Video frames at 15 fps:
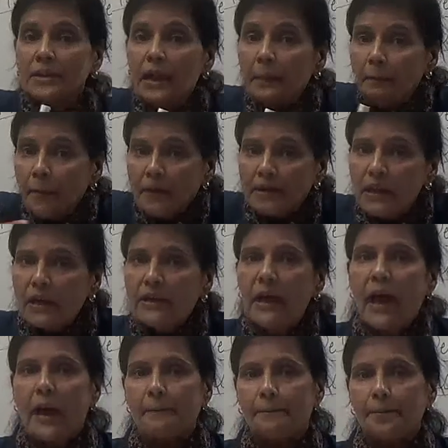deepened the
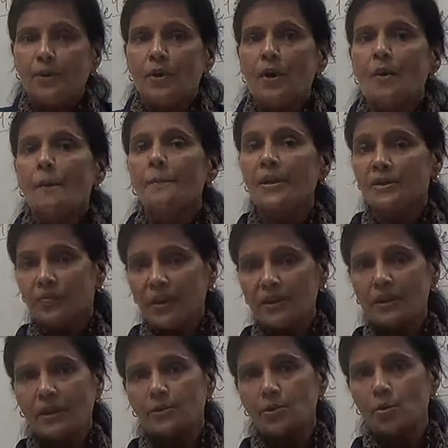gap between
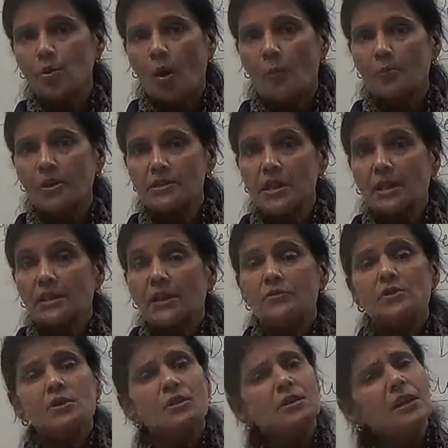the two countries and there
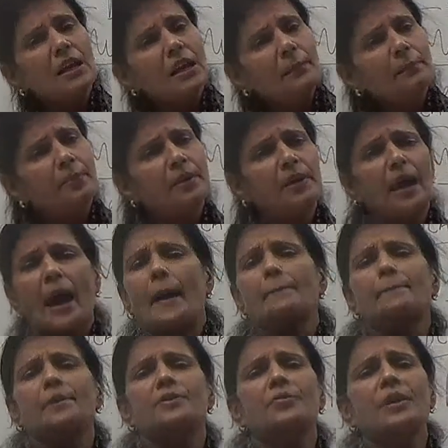was a deep
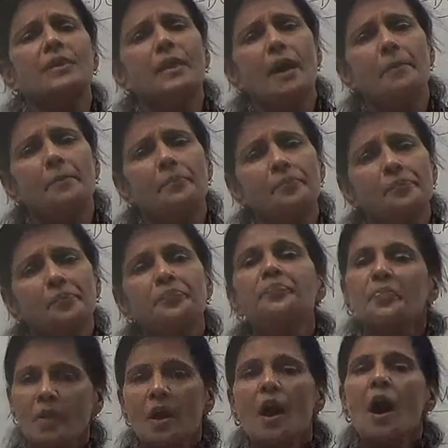gap between them.
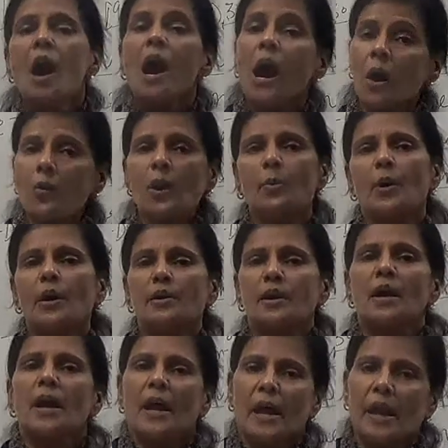However,
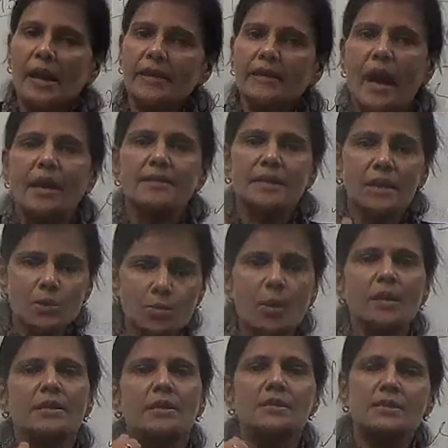in
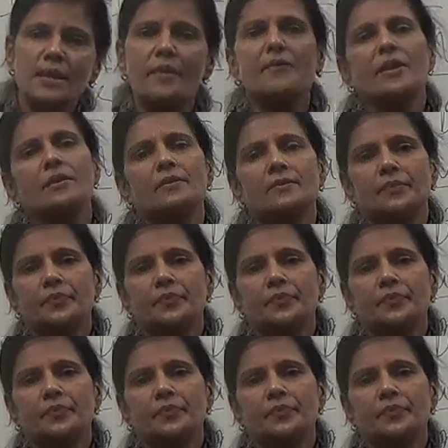1927,